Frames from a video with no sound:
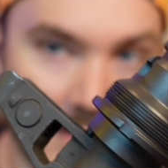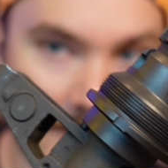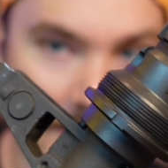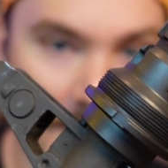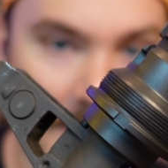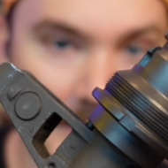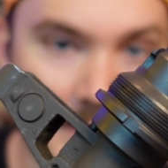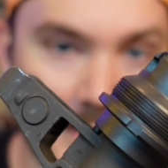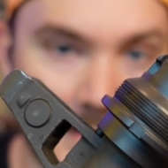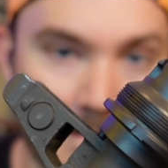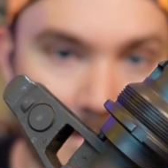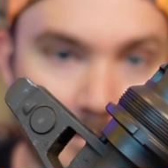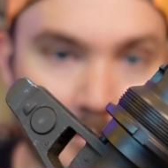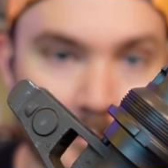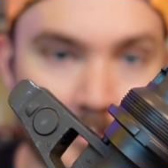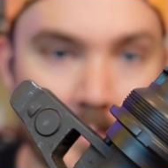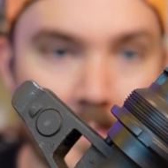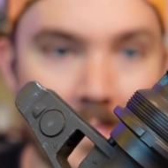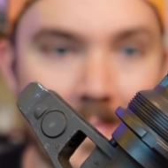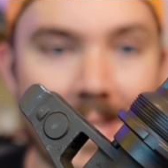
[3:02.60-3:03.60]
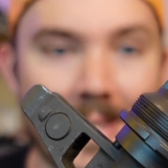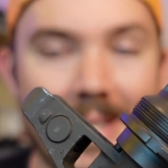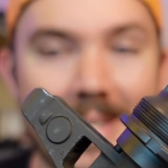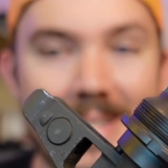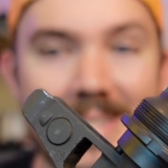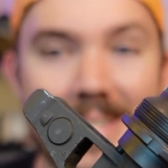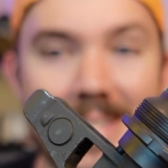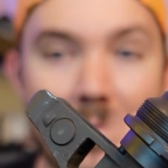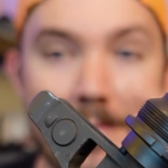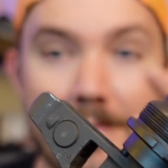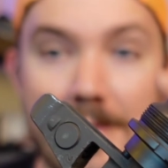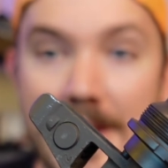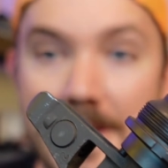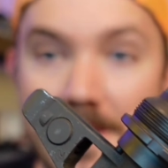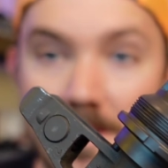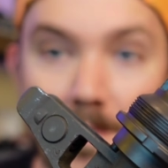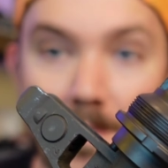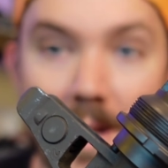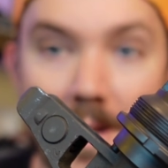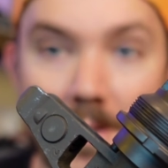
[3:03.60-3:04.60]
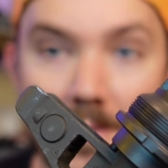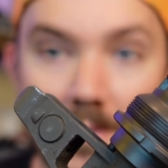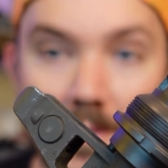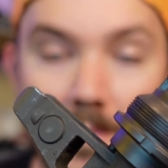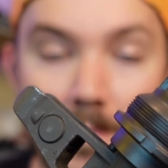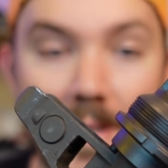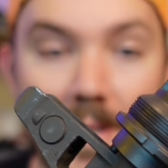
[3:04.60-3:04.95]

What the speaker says: threads. It is a face mount,